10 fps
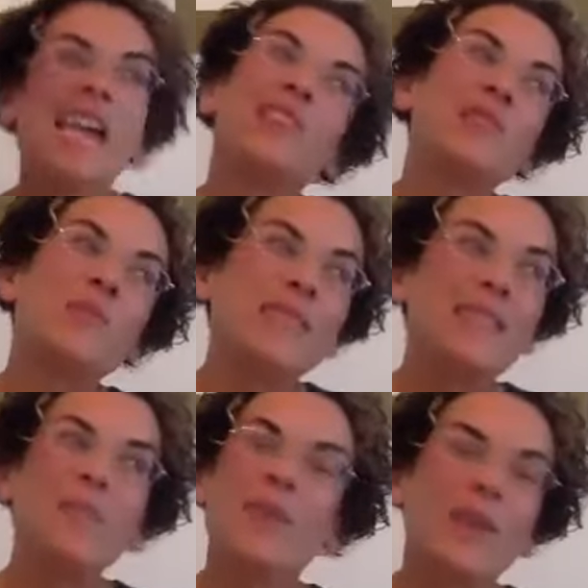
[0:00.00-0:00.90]
There's
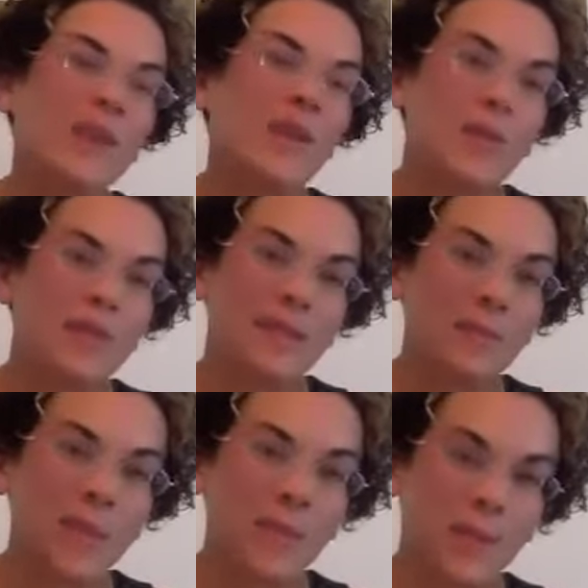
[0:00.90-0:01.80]
wisdom within you, and
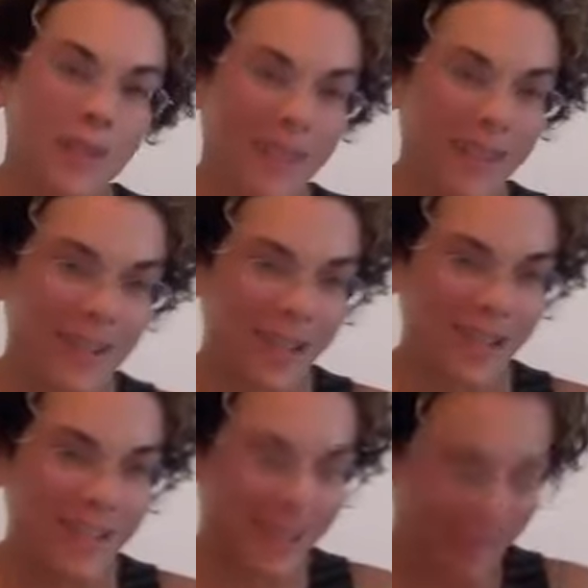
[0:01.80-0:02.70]
sometimes you like shut
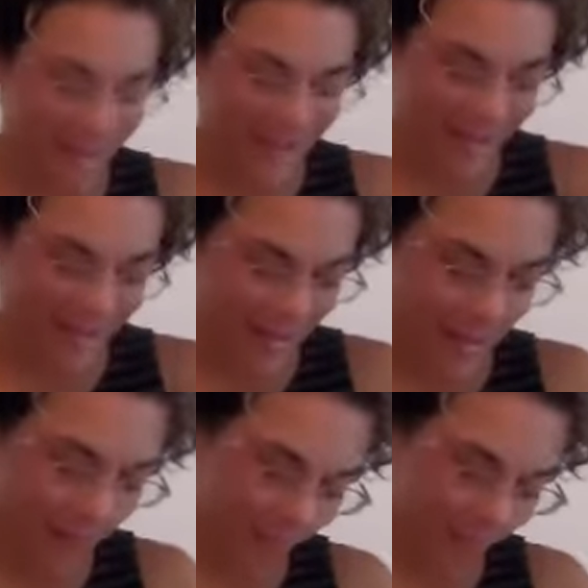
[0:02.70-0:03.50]
it down, and you're like,